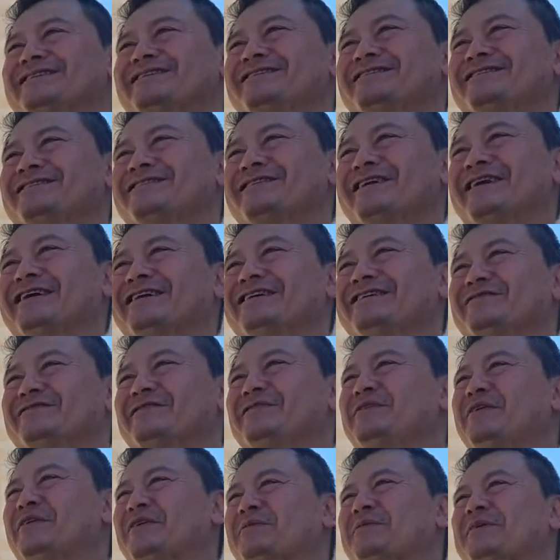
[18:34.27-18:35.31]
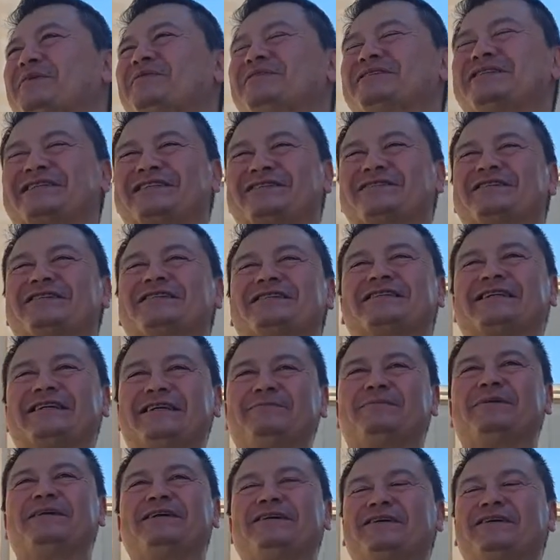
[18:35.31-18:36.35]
Right? We'll just keep it here.